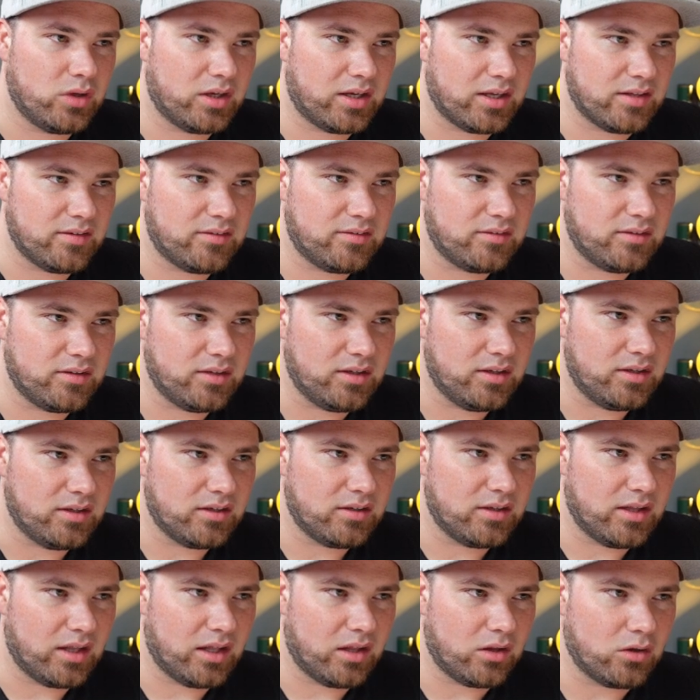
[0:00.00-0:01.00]
can see
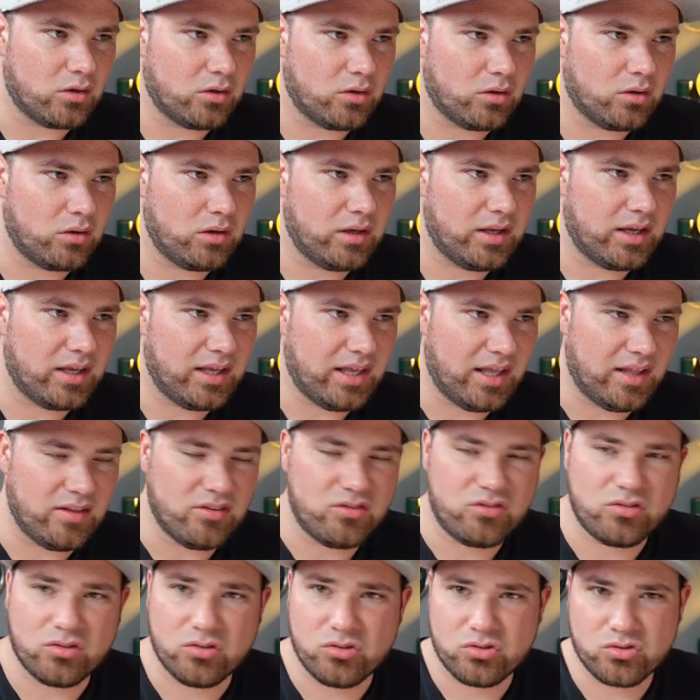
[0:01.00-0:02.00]
the Algolia
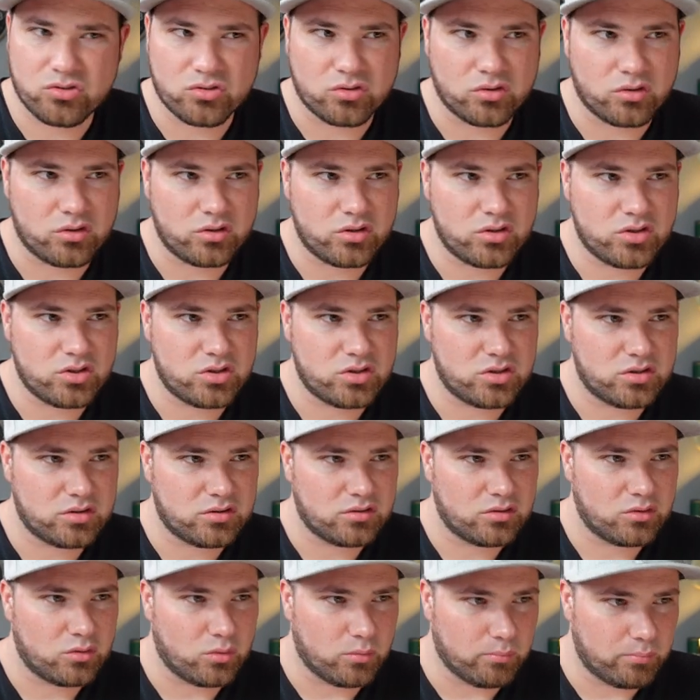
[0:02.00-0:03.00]
instant search
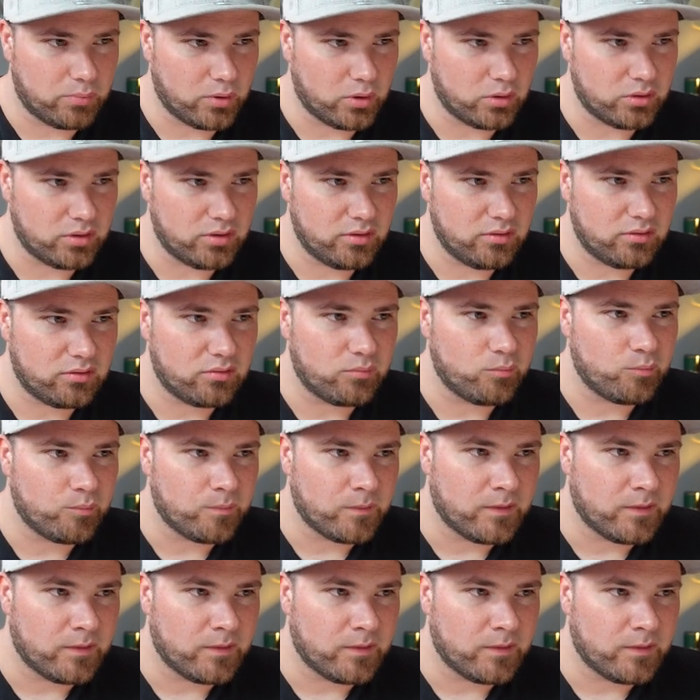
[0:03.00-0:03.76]
component.